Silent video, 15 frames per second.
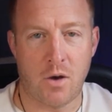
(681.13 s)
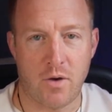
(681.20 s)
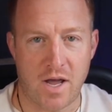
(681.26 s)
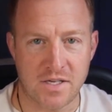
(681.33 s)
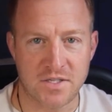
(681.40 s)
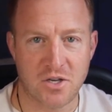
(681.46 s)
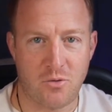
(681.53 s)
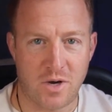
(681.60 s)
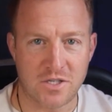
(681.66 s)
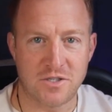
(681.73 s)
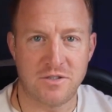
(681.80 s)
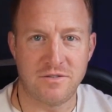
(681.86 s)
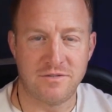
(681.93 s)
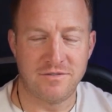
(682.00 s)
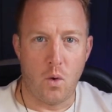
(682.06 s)
I would ask the
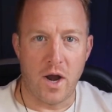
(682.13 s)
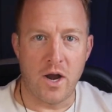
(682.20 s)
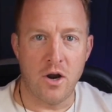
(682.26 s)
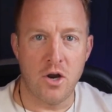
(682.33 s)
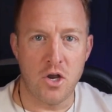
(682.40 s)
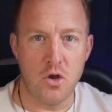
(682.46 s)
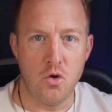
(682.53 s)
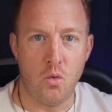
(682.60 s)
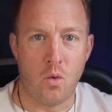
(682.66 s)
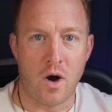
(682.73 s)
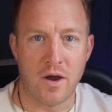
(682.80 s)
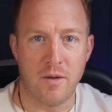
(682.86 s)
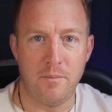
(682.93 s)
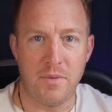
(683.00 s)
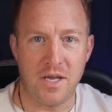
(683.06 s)
question, where do you
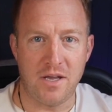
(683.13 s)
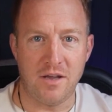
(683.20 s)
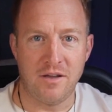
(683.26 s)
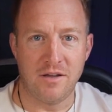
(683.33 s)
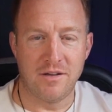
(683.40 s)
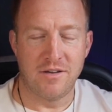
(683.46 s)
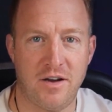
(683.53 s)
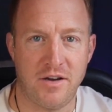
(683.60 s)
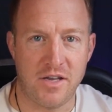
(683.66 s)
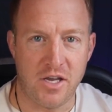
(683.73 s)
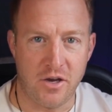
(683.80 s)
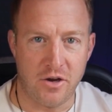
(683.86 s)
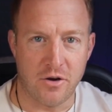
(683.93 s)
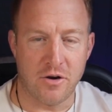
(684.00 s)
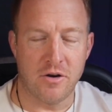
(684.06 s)
want to be a
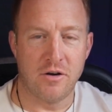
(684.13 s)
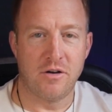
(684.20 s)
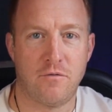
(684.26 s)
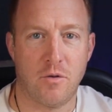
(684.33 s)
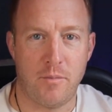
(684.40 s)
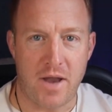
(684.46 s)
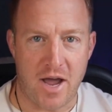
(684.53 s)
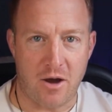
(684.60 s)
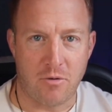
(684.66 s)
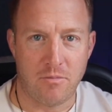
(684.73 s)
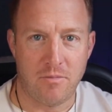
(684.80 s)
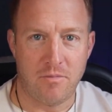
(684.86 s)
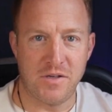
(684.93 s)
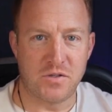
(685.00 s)
year from now?